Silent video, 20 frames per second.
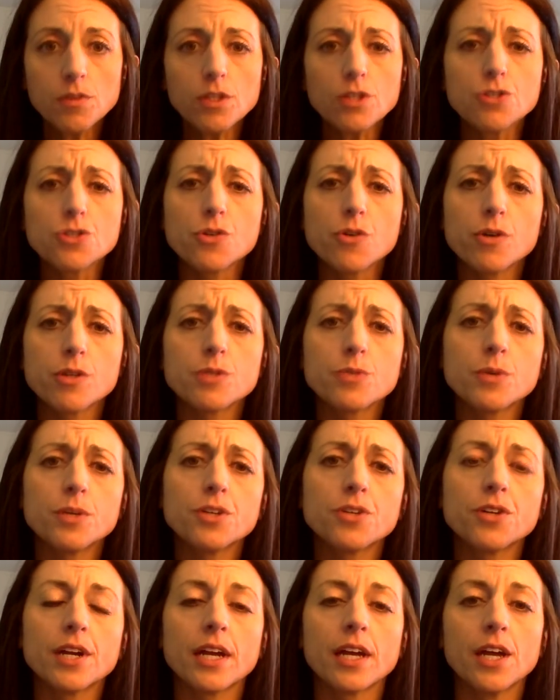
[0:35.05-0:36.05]
So I was
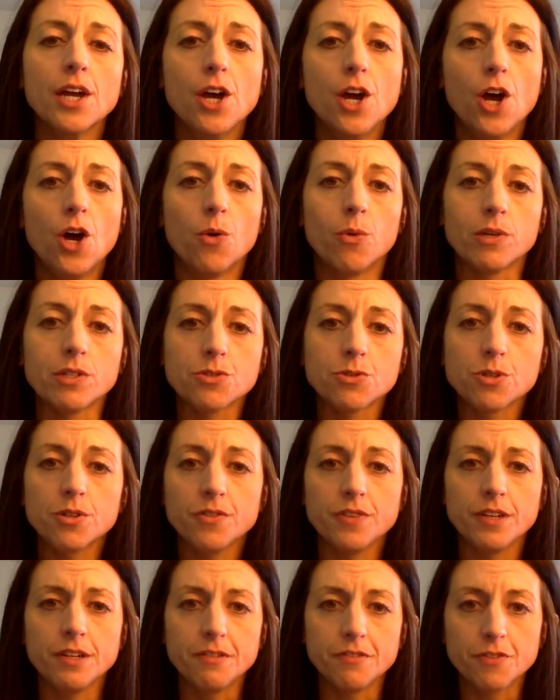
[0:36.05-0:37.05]
wondering, what sort
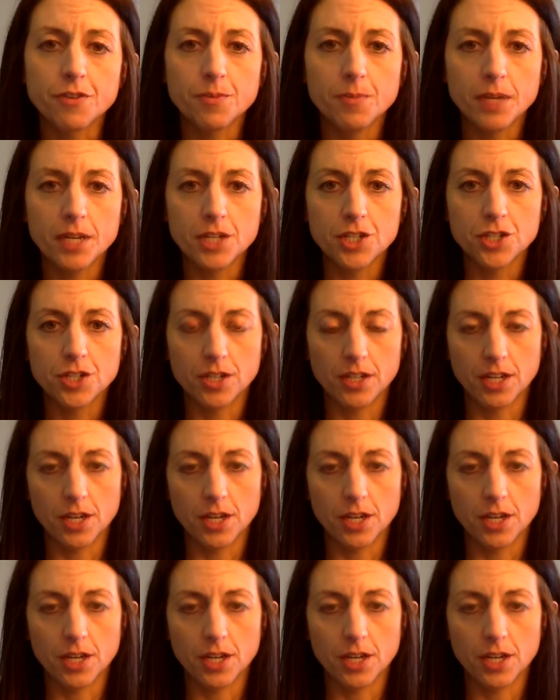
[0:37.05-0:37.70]
of information